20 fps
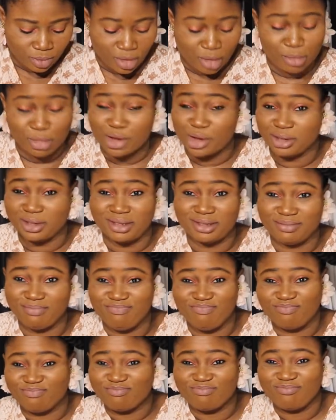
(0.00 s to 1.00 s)
Because
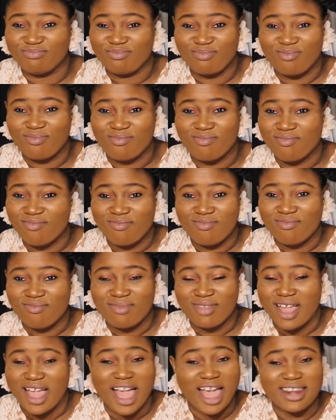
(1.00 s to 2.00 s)

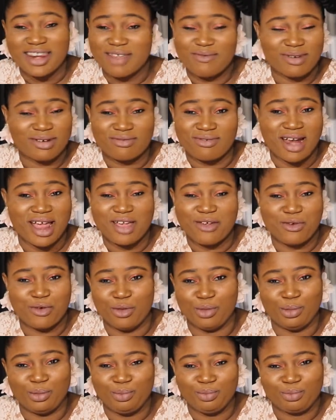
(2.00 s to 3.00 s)
I never cry
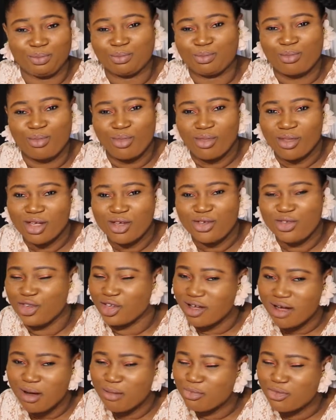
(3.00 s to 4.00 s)
home. You
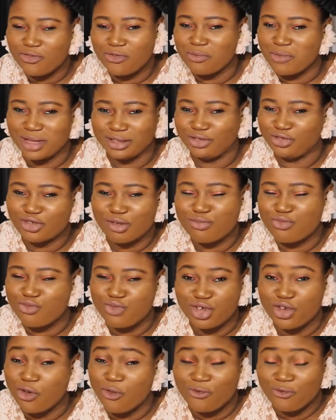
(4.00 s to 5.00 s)
can't go for my trouble,
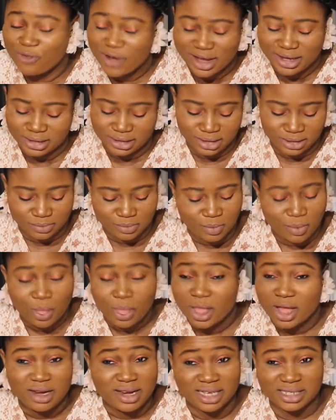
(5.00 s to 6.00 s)
we go fight.
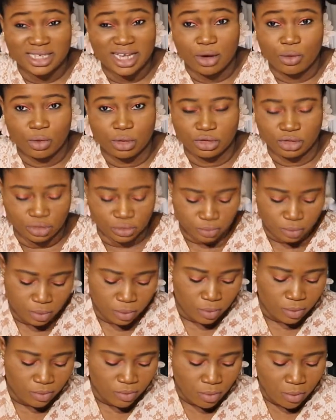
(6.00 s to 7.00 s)
That's how I was.
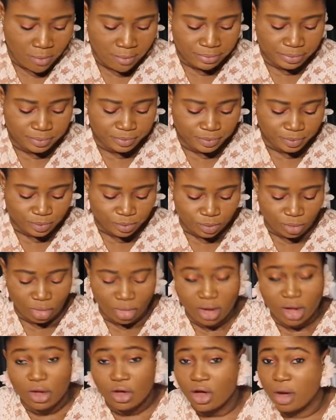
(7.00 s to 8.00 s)

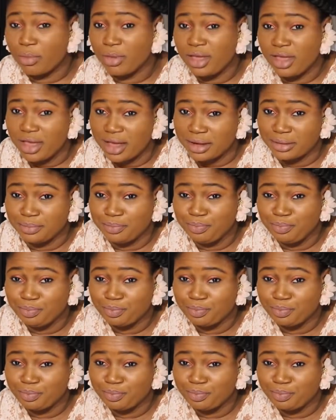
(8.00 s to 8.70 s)
Coming here,